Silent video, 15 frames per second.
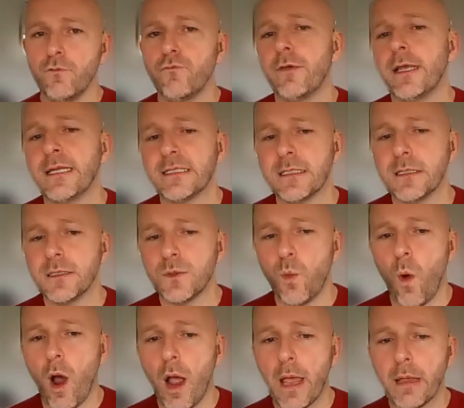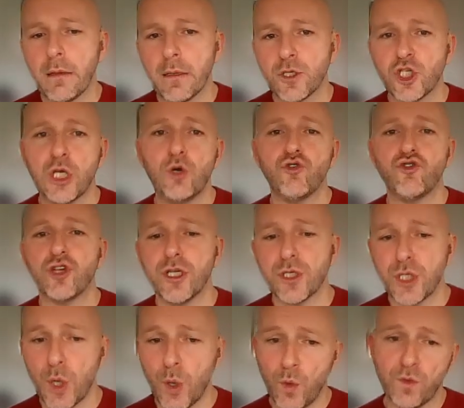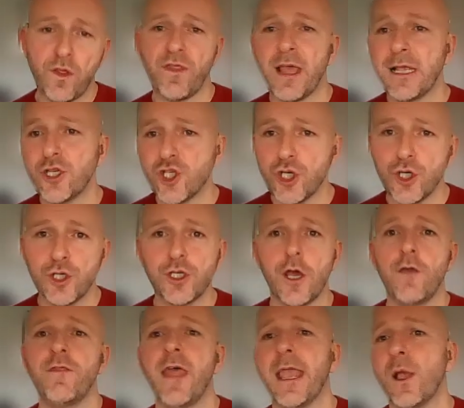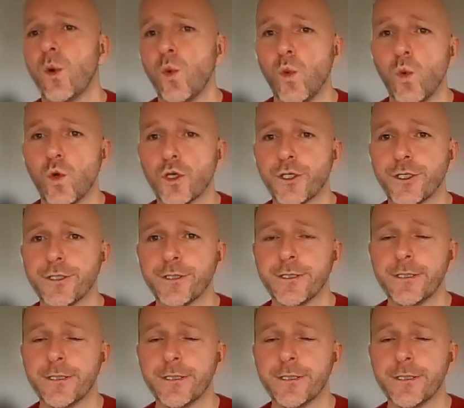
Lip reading: reasons why children are told that they should and they ought.